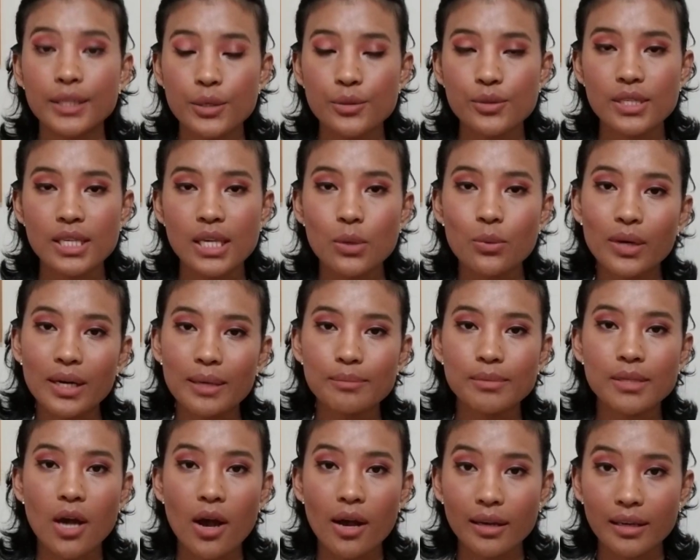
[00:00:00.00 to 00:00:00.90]
you see what I'm
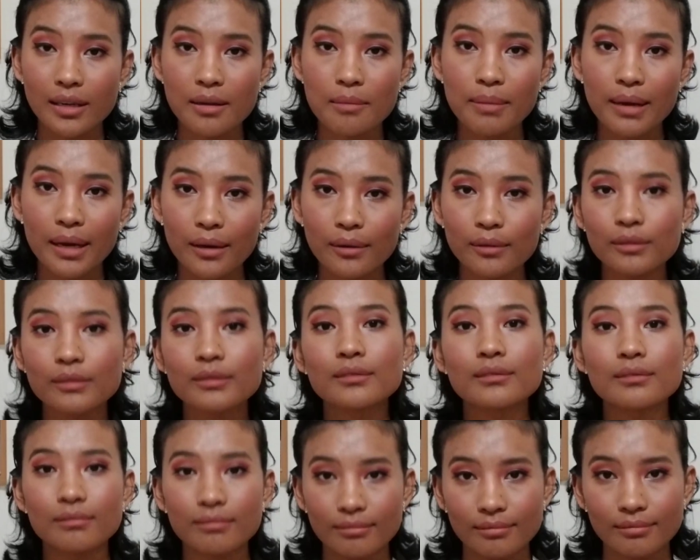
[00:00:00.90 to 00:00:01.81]
talking about?
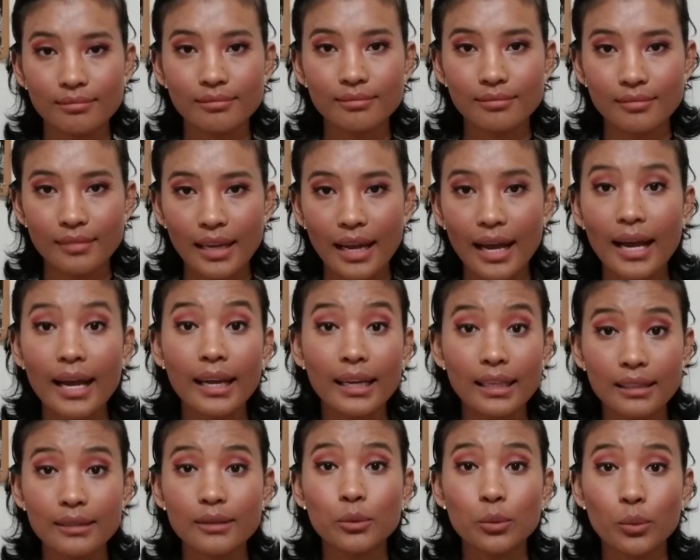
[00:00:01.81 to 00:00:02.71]

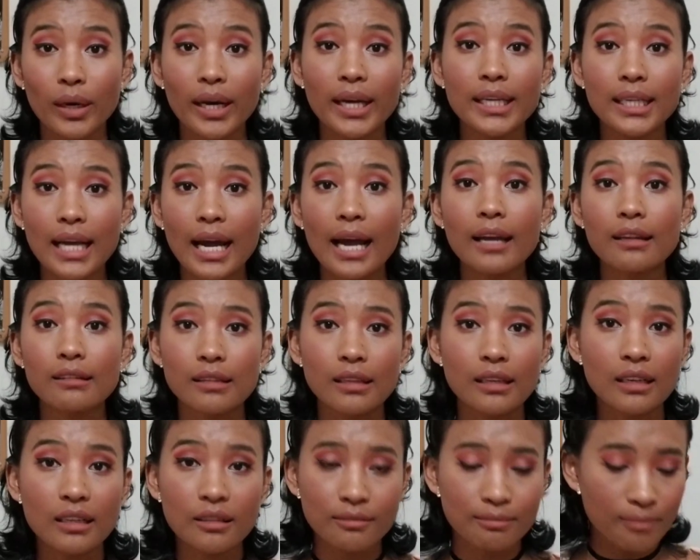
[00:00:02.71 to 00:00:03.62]
Why I
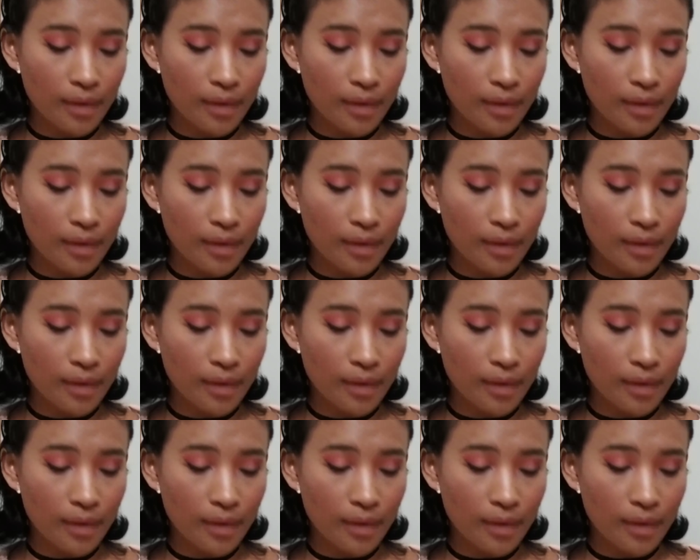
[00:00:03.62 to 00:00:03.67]
love